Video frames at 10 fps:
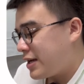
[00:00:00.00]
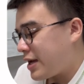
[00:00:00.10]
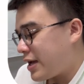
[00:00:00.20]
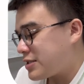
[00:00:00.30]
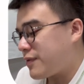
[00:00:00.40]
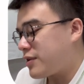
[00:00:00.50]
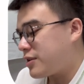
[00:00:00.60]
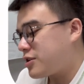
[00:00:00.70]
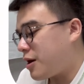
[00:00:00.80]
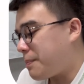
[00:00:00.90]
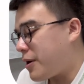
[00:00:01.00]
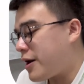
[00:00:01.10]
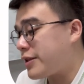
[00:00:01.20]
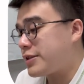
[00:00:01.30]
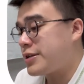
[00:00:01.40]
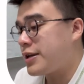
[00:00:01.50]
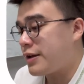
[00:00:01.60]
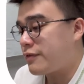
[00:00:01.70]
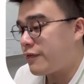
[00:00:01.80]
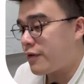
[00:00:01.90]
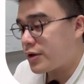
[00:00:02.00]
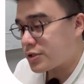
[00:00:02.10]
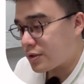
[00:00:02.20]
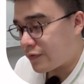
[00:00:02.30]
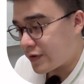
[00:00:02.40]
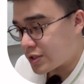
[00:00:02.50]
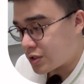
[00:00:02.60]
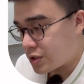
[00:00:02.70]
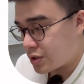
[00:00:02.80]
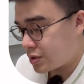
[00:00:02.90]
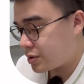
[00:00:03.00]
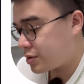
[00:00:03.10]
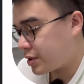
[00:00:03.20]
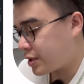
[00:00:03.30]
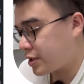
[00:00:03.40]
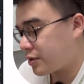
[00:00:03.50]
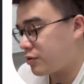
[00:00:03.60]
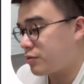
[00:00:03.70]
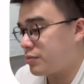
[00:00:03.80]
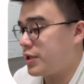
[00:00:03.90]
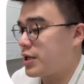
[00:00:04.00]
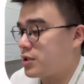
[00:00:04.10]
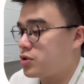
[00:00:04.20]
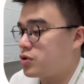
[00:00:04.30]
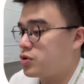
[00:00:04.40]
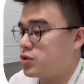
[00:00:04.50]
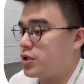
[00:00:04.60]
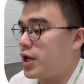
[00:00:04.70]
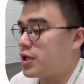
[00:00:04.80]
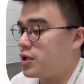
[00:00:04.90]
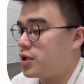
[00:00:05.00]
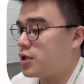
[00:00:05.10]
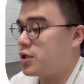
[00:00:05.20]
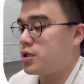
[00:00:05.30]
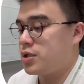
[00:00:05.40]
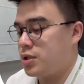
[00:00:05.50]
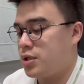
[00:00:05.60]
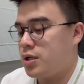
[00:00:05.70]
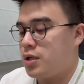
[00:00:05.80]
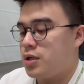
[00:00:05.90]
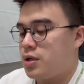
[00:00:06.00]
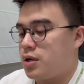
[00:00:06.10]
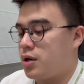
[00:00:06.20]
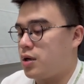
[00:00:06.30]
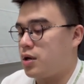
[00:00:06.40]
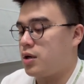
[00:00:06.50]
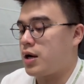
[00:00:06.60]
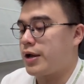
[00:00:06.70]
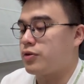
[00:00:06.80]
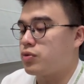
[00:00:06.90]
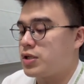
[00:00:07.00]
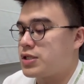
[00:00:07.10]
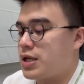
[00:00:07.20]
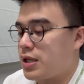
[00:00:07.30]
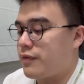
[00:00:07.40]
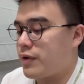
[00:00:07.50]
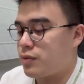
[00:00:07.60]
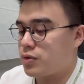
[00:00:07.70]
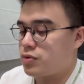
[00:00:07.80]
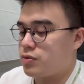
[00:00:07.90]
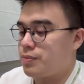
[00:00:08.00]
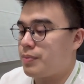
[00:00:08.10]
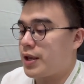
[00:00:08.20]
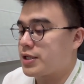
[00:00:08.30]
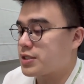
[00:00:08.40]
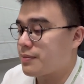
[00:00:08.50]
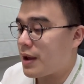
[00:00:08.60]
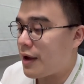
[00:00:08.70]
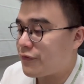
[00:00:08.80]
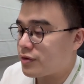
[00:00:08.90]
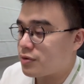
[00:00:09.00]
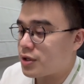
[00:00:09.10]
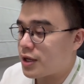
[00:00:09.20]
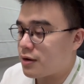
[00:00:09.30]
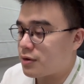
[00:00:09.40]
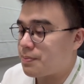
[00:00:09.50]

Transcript: As for the top part, I have to focus on the first two and then group the other two together. I noticed that if I were to make some effort to take out the